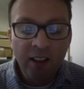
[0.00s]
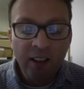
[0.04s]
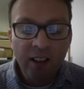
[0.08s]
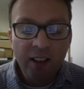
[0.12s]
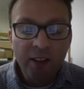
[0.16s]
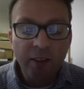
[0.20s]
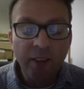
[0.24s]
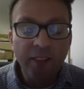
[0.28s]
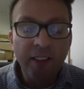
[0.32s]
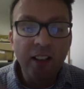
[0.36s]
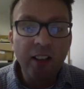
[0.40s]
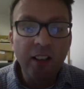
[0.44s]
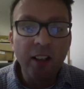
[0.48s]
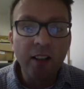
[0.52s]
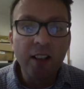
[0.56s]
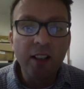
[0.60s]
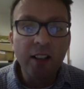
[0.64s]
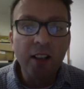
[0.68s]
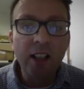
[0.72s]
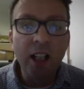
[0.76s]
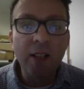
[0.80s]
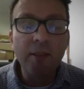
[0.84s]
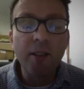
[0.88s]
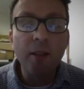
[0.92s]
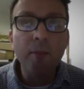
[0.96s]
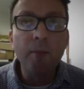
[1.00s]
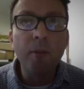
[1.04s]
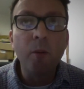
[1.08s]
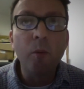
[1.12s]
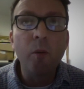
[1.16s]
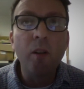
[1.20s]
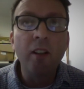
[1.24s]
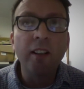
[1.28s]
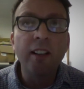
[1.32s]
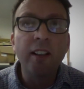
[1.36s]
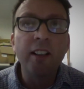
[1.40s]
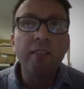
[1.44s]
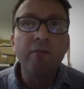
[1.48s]
So I think that step number
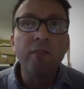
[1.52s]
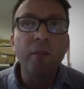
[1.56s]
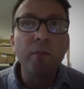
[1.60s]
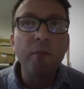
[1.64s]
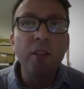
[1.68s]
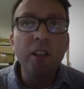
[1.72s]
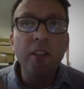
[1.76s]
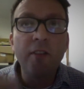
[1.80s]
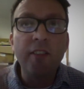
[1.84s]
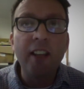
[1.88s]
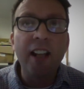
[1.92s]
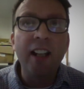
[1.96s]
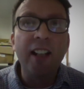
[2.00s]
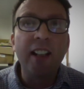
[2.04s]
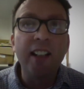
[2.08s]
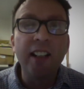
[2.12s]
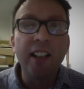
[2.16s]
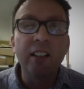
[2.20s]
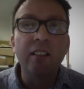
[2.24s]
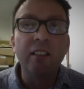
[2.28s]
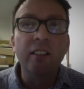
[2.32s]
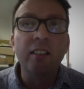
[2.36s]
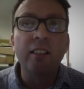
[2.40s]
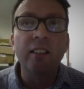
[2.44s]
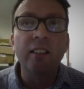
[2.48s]
one is remove that guilt.